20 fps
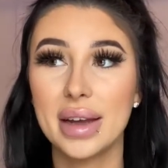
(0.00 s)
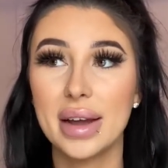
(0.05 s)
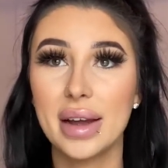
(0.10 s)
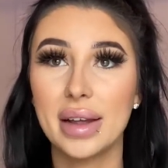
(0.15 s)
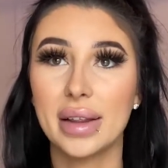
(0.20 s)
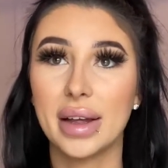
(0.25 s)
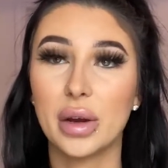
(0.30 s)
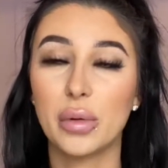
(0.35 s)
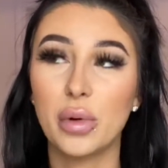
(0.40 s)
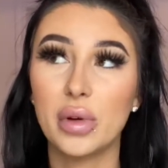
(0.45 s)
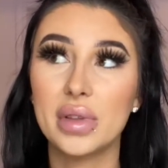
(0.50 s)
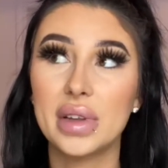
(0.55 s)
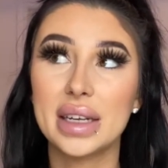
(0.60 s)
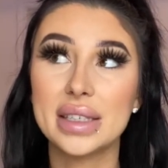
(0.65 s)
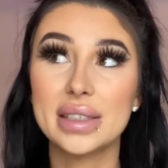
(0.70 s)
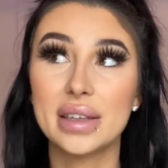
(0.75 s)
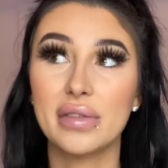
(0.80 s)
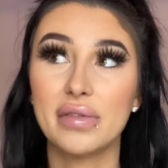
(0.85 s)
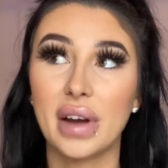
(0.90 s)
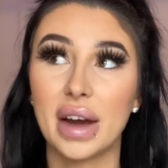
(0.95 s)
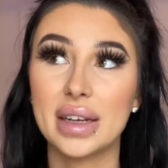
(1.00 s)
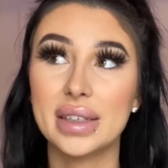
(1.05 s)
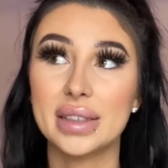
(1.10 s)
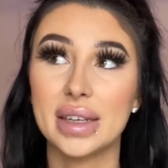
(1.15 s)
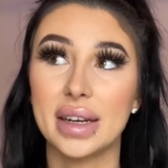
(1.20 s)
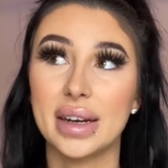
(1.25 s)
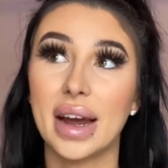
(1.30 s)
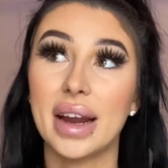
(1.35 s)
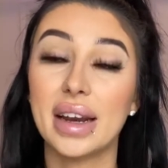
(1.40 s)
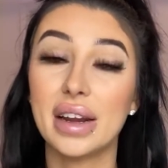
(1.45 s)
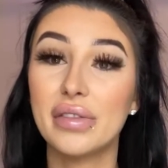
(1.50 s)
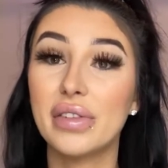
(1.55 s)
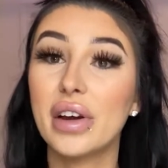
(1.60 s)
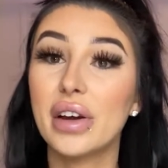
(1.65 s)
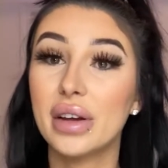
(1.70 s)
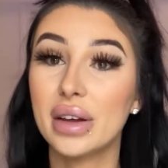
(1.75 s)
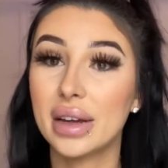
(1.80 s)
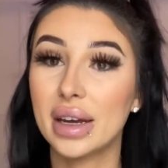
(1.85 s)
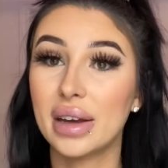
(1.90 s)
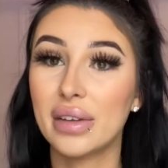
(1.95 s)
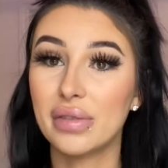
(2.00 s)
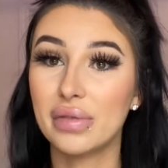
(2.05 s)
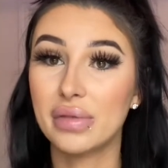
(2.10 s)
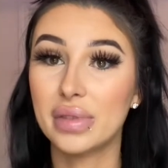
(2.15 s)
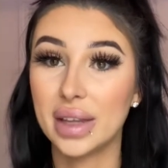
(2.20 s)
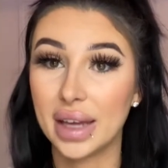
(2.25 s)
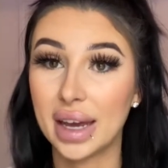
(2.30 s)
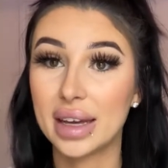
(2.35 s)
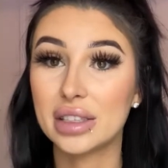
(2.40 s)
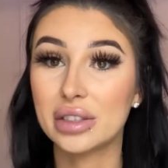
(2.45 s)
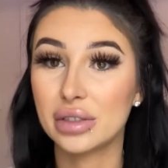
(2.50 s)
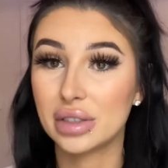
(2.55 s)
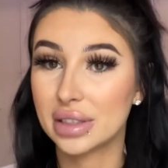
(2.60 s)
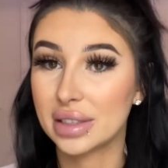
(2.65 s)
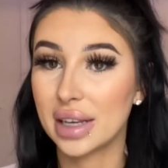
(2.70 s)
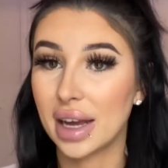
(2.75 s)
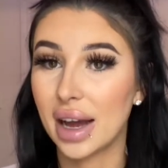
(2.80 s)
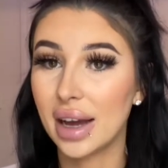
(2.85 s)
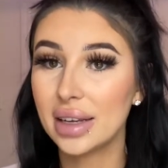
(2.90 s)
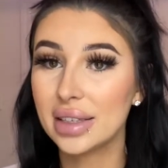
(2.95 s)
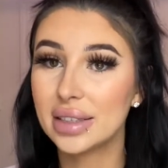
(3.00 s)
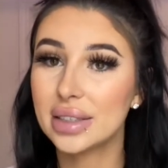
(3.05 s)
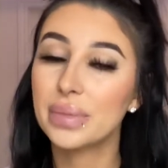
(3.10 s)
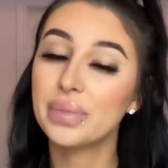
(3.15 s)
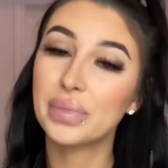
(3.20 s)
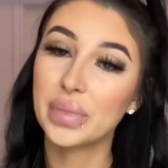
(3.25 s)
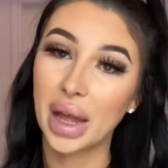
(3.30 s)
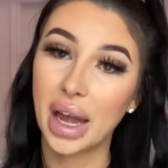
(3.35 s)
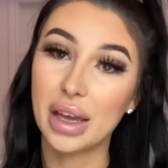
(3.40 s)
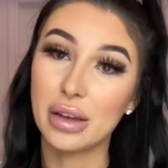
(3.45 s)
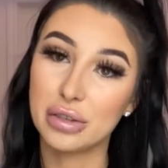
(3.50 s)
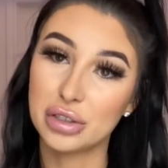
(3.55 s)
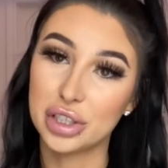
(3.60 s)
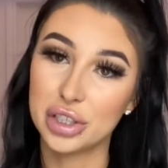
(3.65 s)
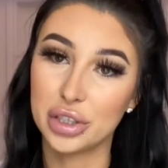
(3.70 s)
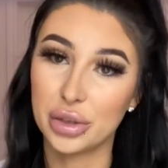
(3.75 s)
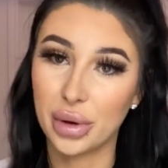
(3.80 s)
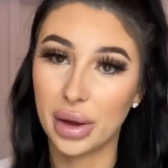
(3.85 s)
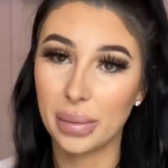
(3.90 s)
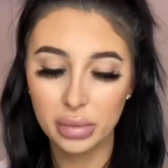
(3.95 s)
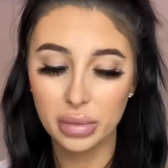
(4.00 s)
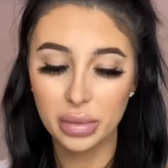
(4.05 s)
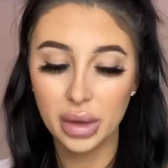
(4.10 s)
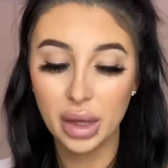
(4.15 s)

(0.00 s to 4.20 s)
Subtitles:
Like, will this affect it? And if the answer is yes, I usually do it.